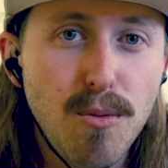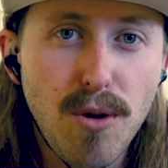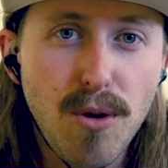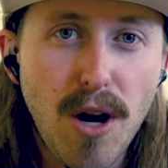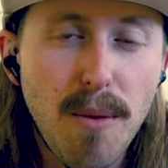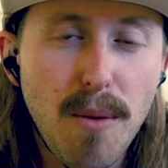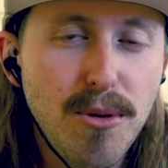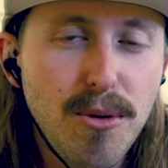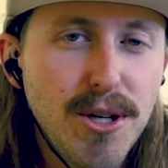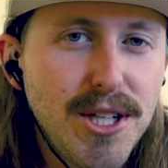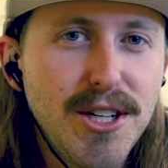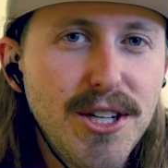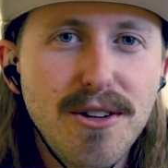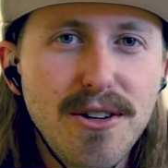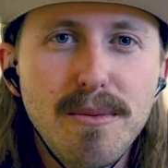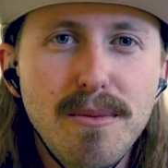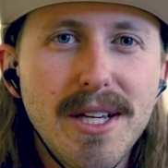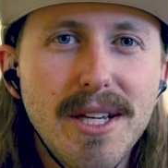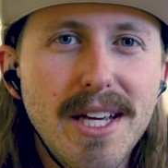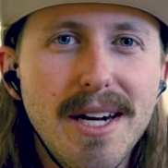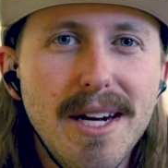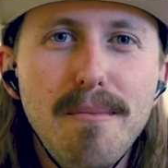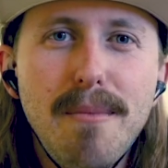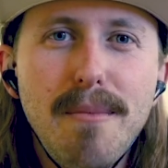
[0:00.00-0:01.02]
property here, I'm
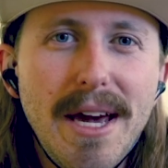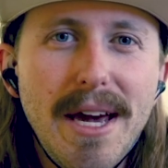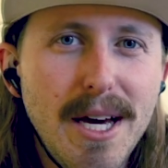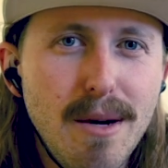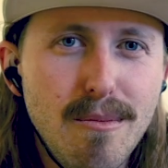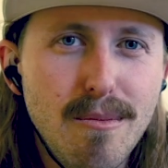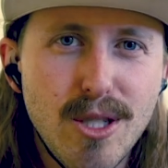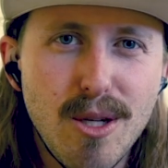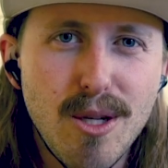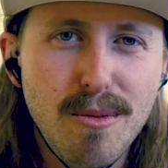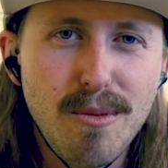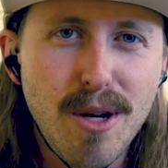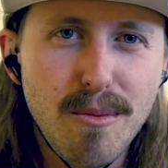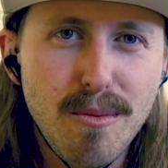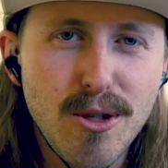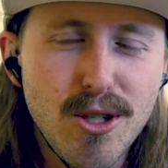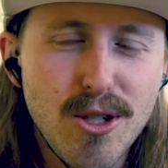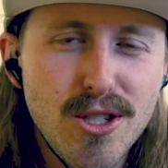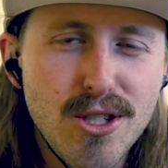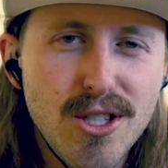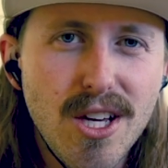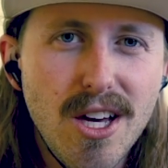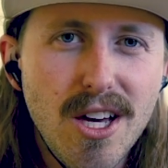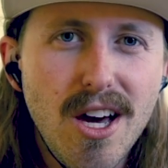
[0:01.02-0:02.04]
going to make up some
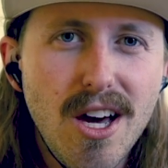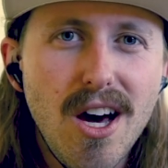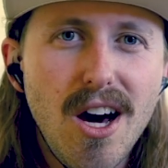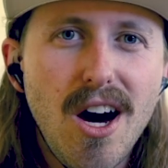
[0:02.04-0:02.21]
numbers.